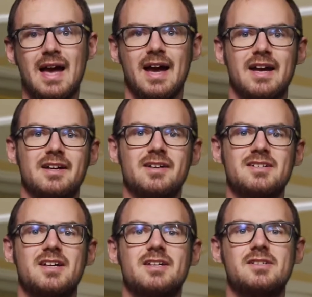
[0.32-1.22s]
Hey
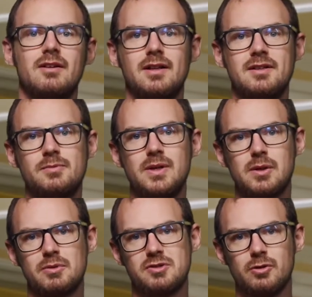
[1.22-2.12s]
guys, so last week
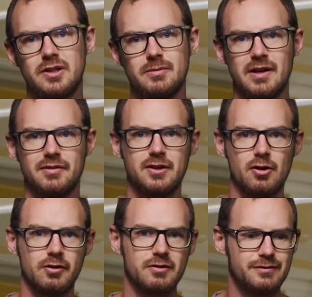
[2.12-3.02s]
I was talking about the
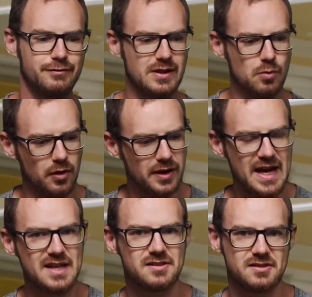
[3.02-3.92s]
Godox
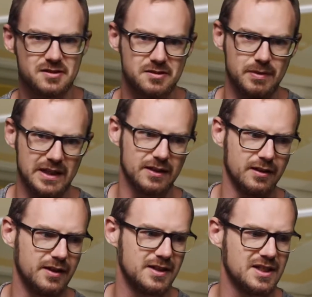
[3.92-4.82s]
V1S speed
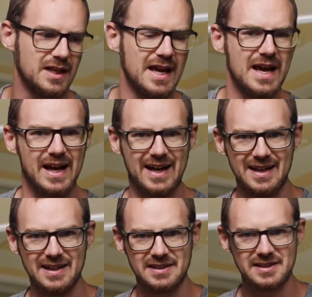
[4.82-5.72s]
light,
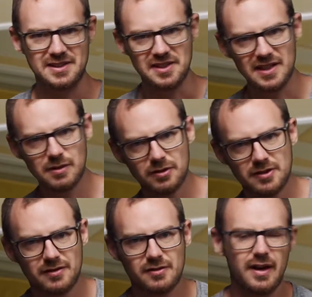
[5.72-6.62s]
and today I
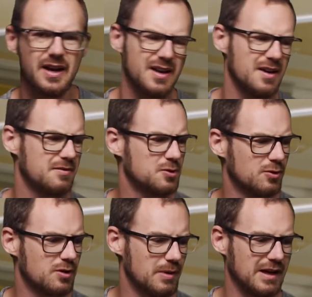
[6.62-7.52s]
want to
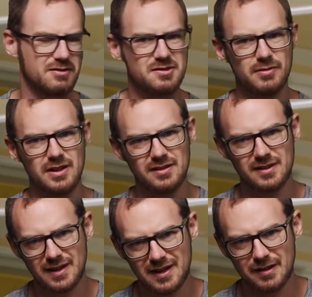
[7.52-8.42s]
talk about
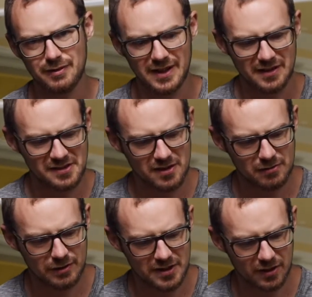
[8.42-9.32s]
something kind of an
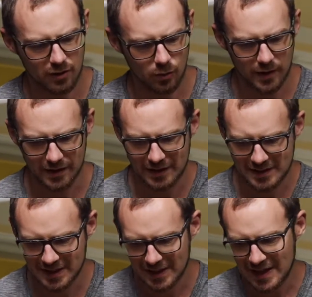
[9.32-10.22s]
accessory to go with
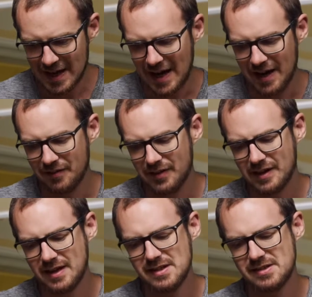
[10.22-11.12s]
it, and
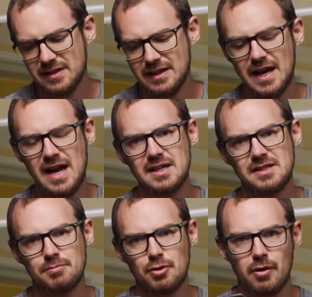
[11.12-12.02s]
that is the
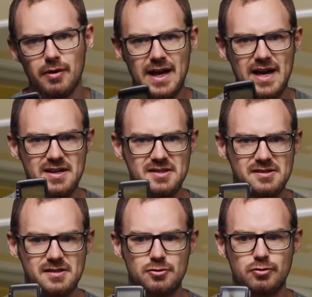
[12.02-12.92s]
Xpro
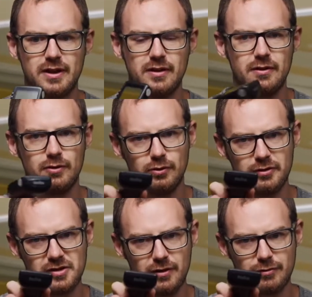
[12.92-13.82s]
S trigger,
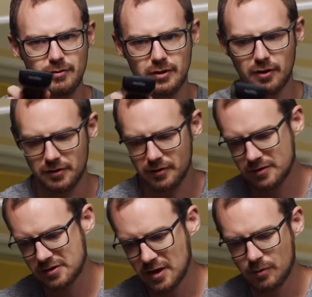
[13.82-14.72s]
also from
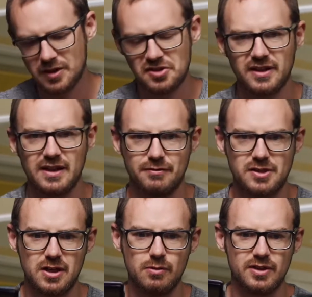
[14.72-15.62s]
Godox. We actually have
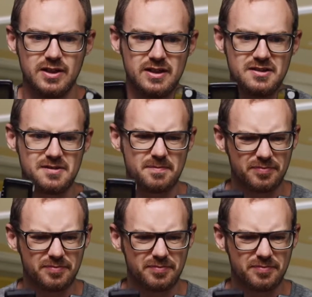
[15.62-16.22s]
two of these,